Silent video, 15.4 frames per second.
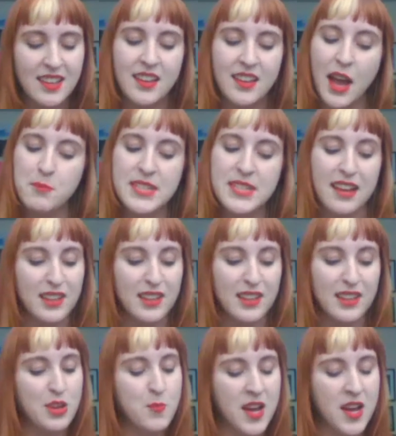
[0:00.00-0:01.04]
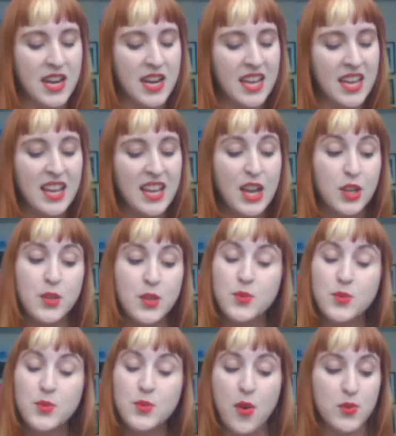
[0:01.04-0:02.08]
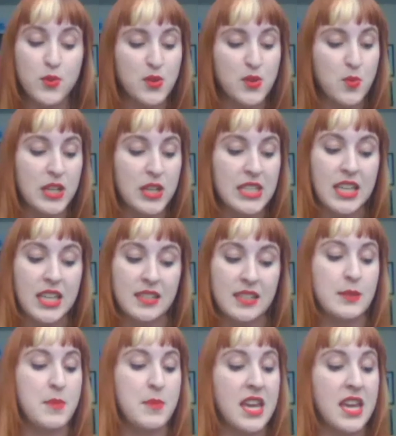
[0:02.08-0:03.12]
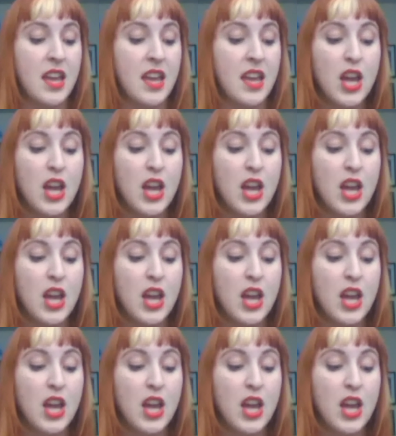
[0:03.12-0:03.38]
I'm telling you, buddy, you don't want to kiss me.